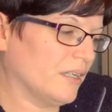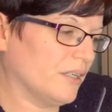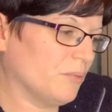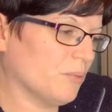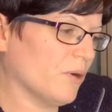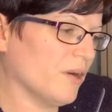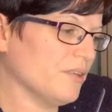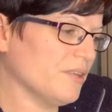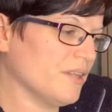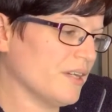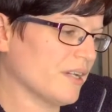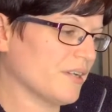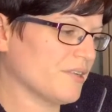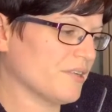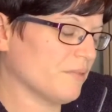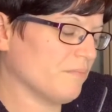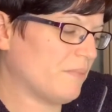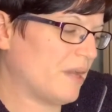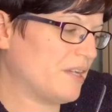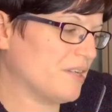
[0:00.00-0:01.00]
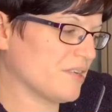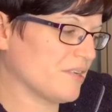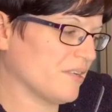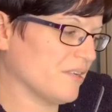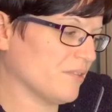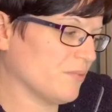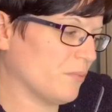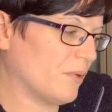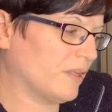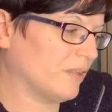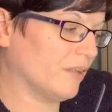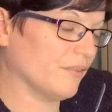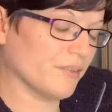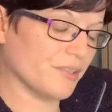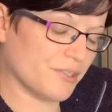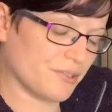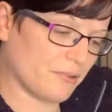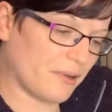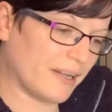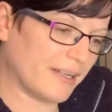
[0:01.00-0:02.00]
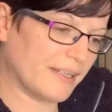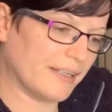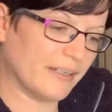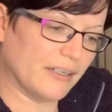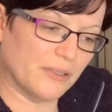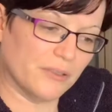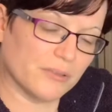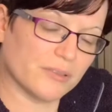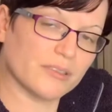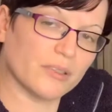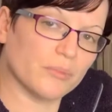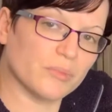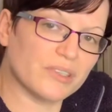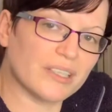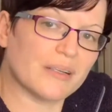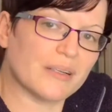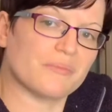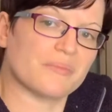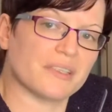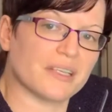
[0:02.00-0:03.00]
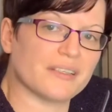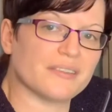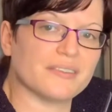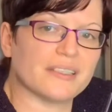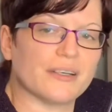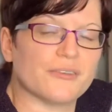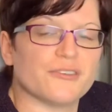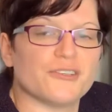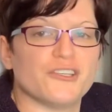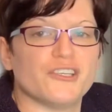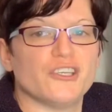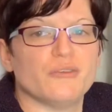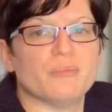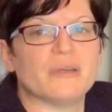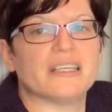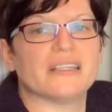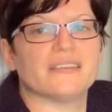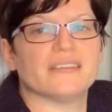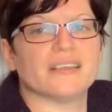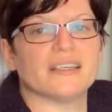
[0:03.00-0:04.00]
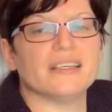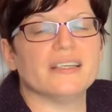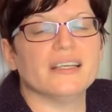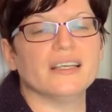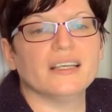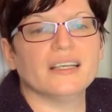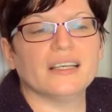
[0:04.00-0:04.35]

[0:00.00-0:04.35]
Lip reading: One thing I should mention as well on the dry coats, sometimes that's down to humidity.